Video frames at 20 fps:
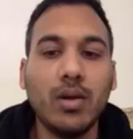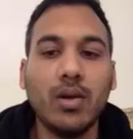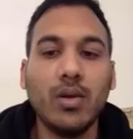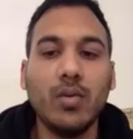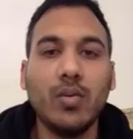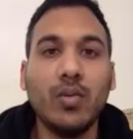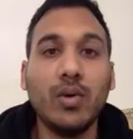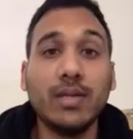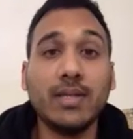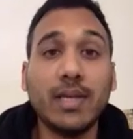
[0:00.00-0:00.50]

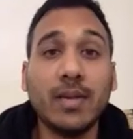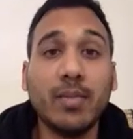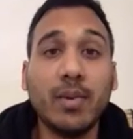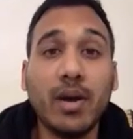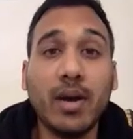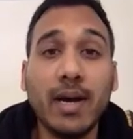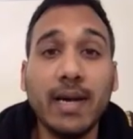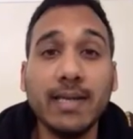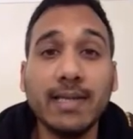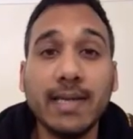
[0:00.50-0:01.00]
What's up
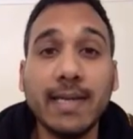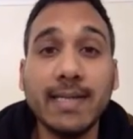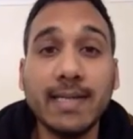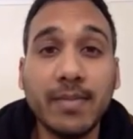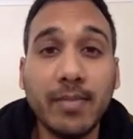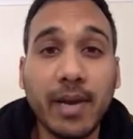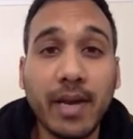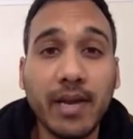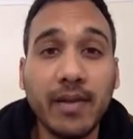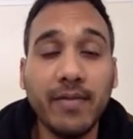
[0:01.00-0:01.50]
guys, it's
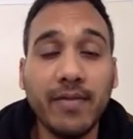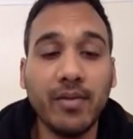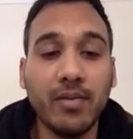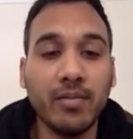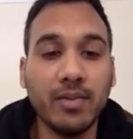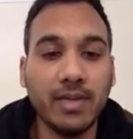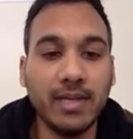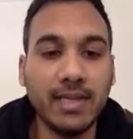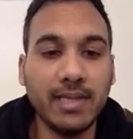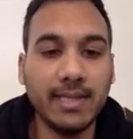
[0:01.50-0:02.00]
Matty
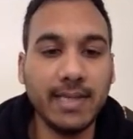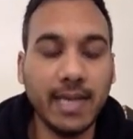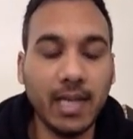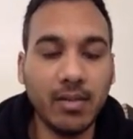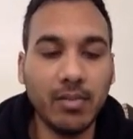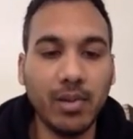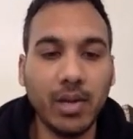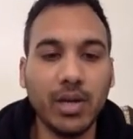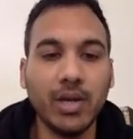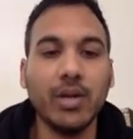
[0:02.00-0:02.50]
from
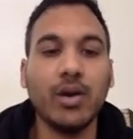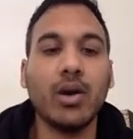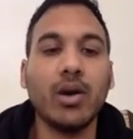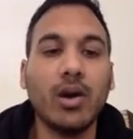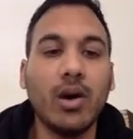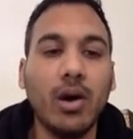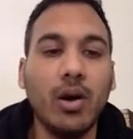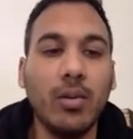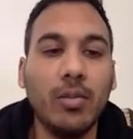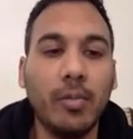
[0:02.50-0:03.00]

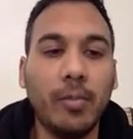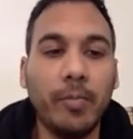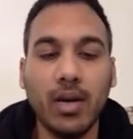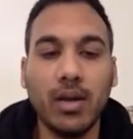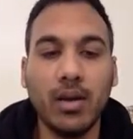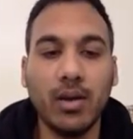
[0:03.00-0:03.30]
DCLblogger.com.